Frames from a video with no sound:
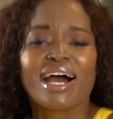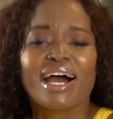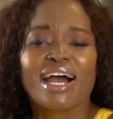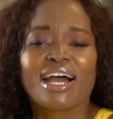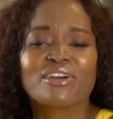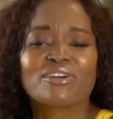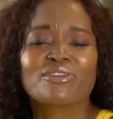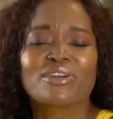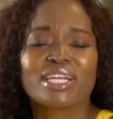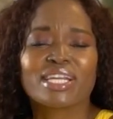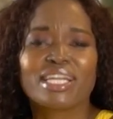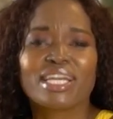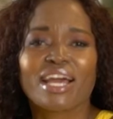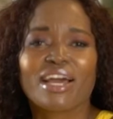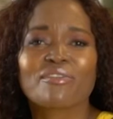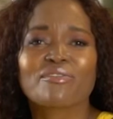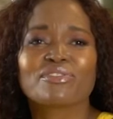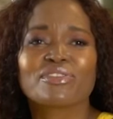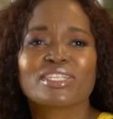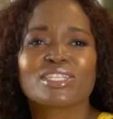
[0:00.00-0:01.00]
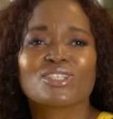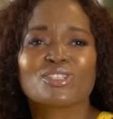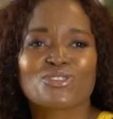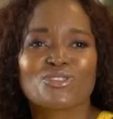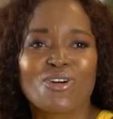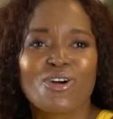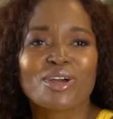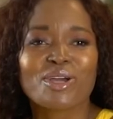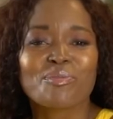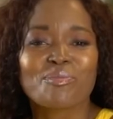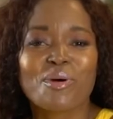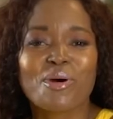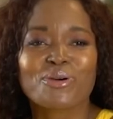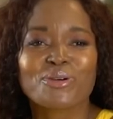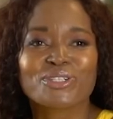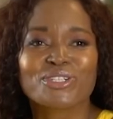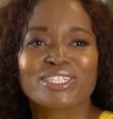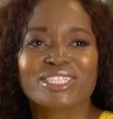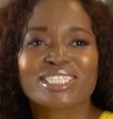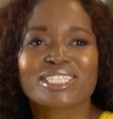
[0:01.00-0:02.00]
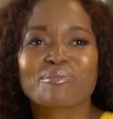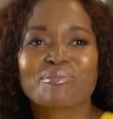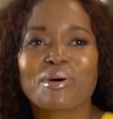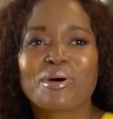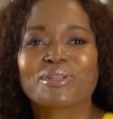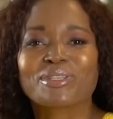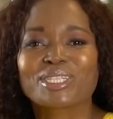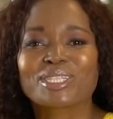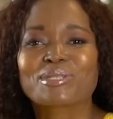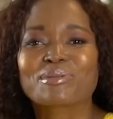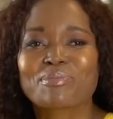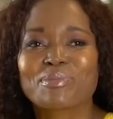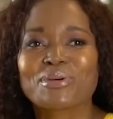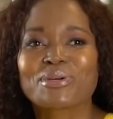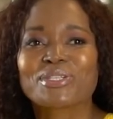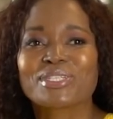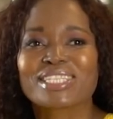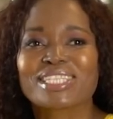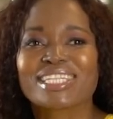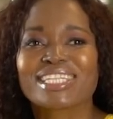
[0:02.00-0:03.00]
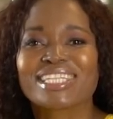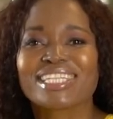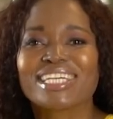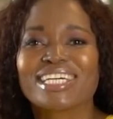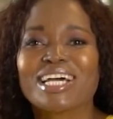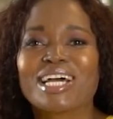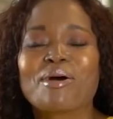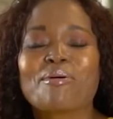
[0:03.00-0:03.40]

I really have these strong emotions about this person,